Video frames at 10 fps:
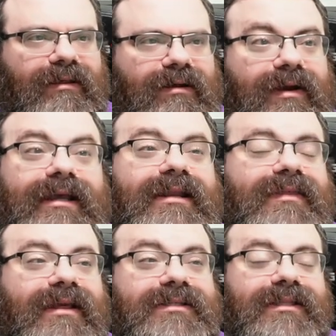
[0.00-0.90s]
All right,
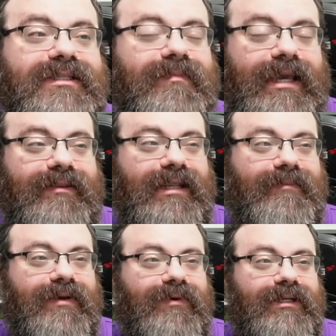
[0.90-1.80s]
anything else in this band that I
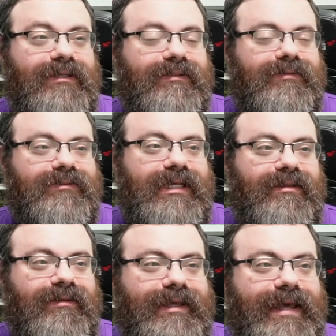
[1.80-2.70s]
might want to take
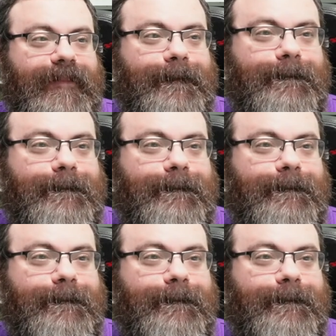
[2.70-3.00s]
a look at?